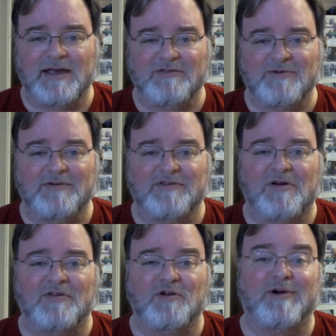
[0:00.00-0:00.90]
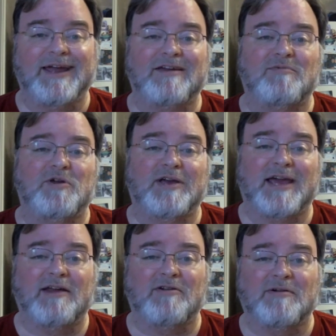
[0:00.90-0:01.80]
That's why he was called the great
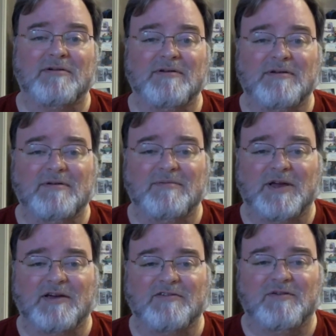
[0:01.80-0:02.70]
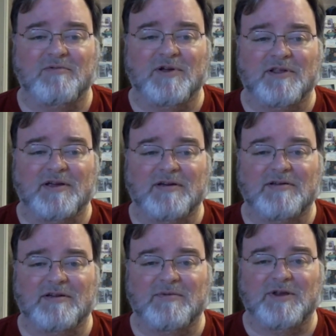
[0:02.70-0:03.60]
communicator, because he really
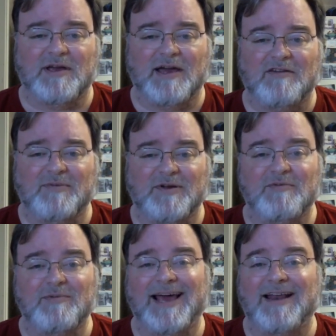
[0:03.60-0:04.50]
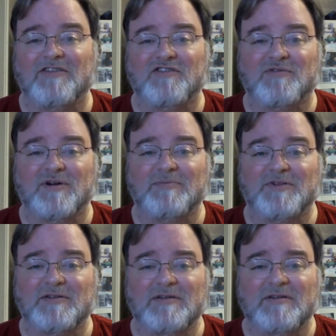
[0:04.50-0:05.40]
could communicate, especially when he had a
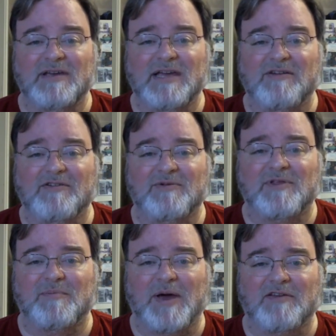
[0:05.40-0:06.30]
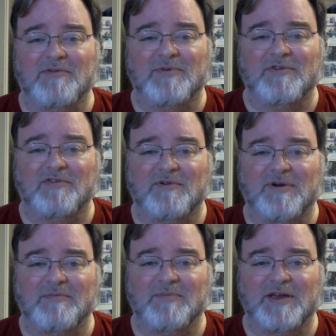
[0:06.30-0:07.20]
script. He was one of the best with the
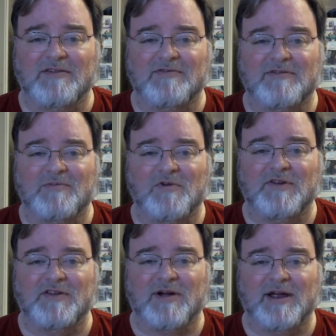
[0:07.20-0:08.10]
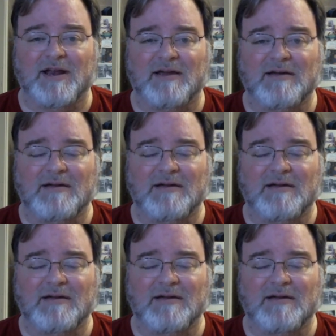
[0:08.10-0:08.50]
script because of his movie training.